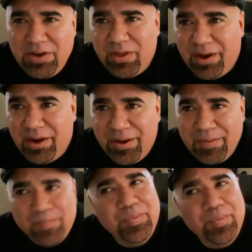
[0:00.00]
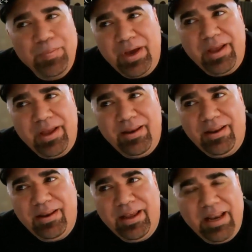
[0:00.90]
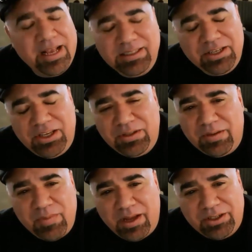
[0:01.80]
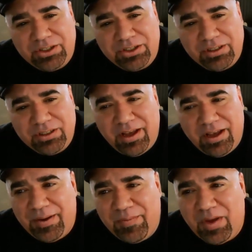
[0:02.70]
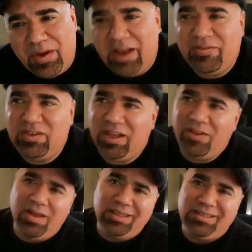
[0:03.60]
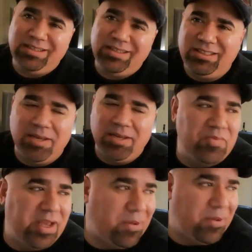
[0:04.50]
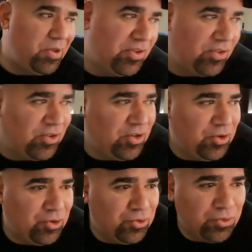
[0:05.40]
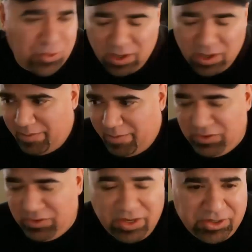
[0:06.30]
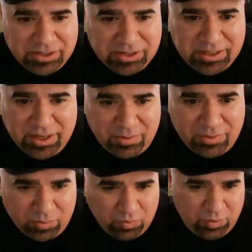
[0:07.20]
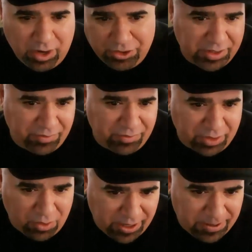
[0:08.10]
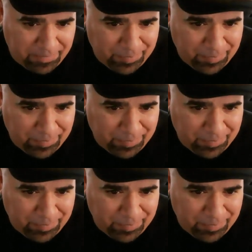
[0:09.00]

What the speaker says: there, but it hasn't yielded much. I sell some of my images to musicians that are doing a recording,